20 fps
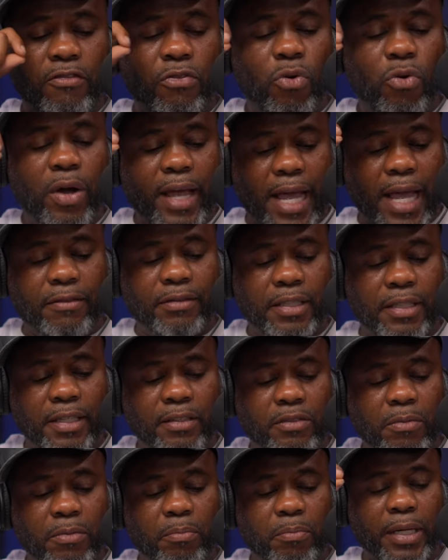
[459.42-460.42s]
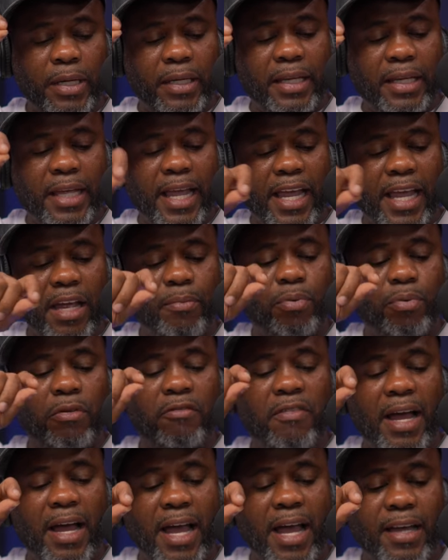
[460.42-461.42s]
for athletes, but can
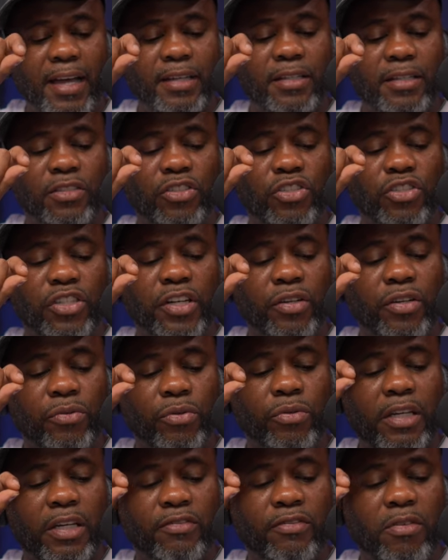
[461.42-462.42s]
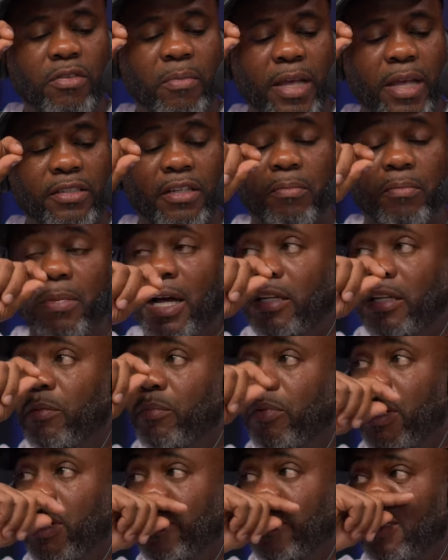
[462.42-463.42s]
provide general information
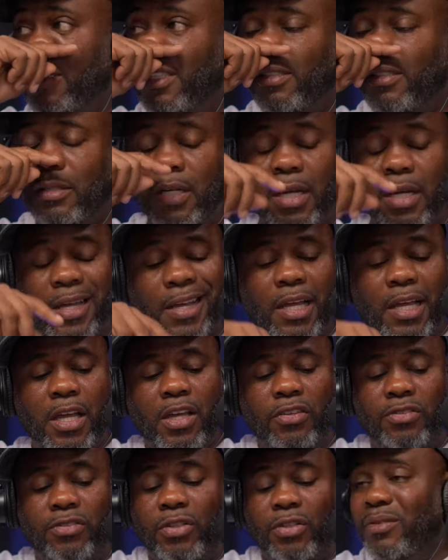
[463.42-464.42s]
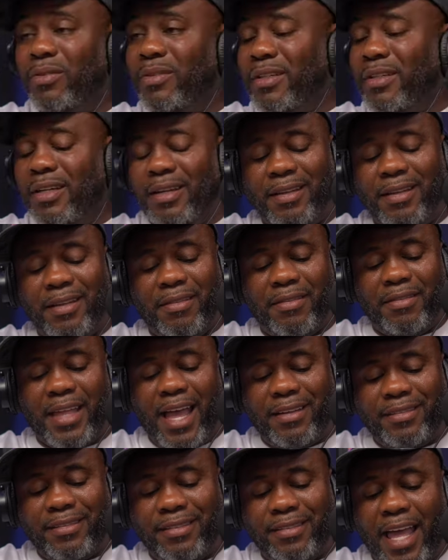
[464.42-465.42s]
about the process. So
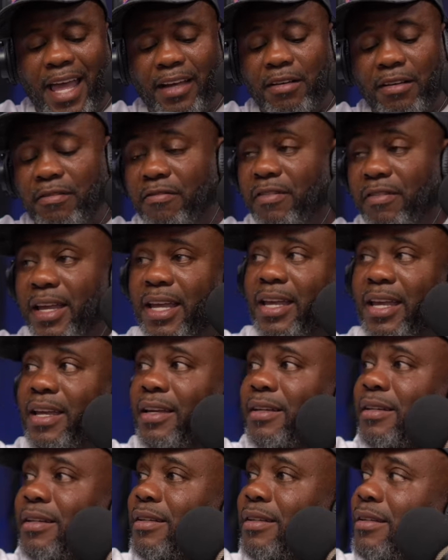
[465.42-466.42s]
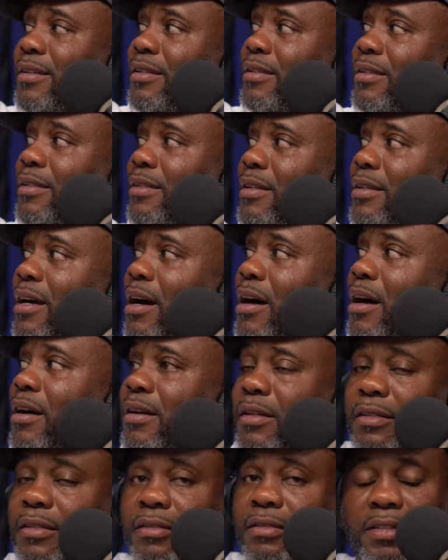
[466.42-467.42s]
that's like a vague
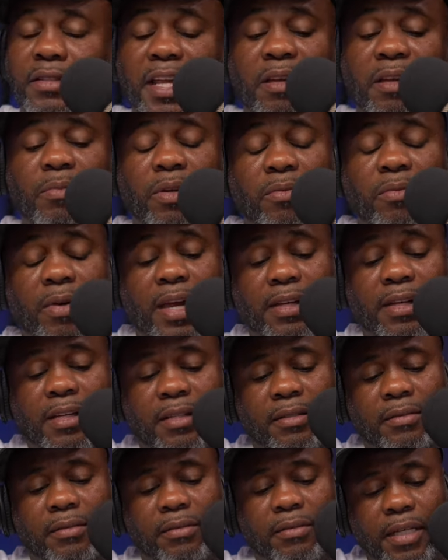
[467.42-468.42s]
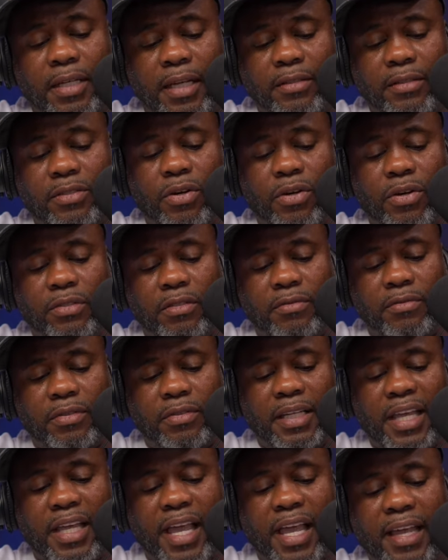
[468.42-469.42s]
uh, statement right there in terms
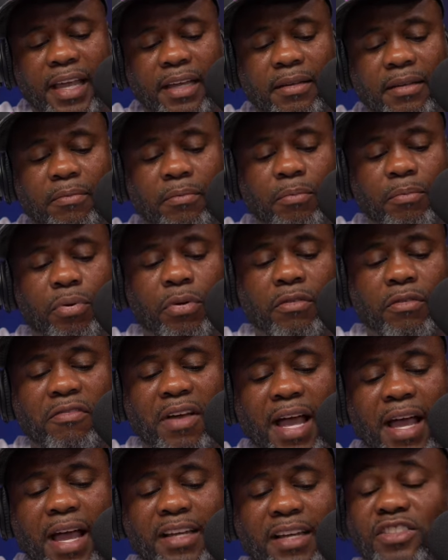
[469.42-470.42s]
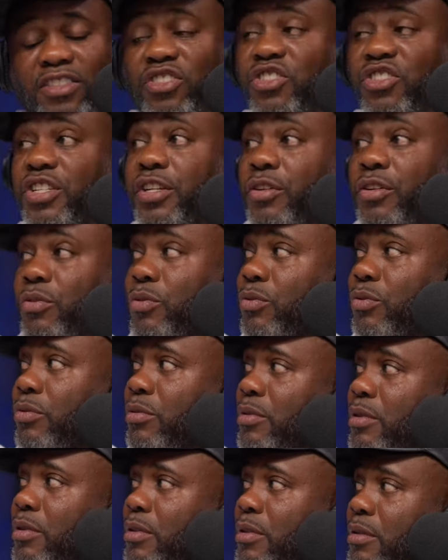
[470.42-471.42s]
of can provide
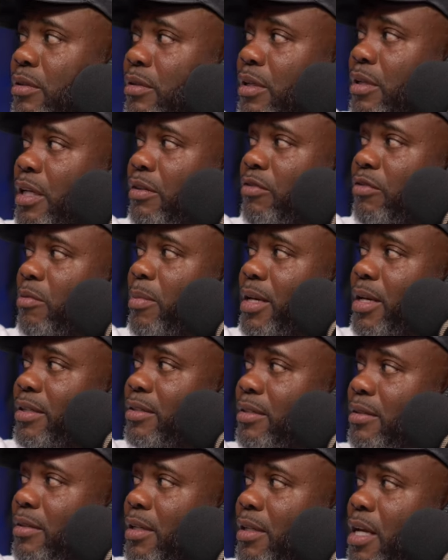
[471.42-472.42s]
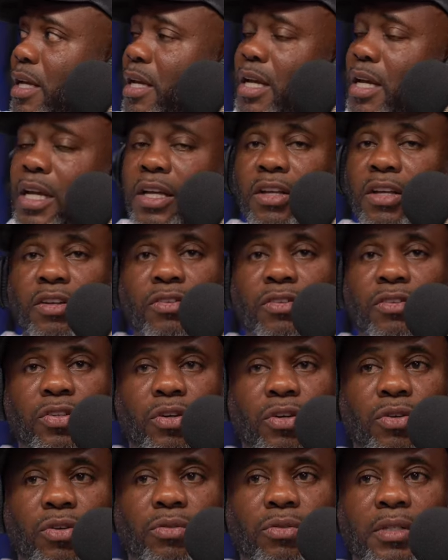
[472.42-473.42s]
general information.
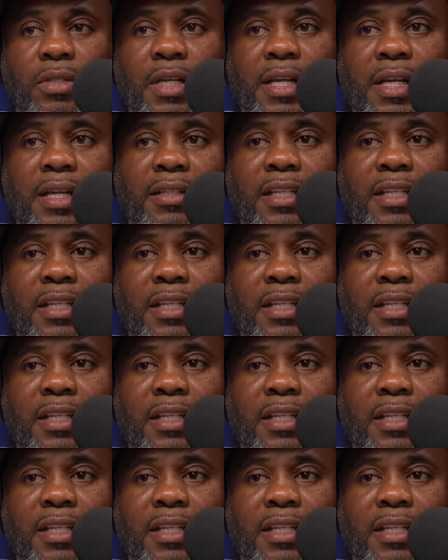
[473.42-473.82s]
So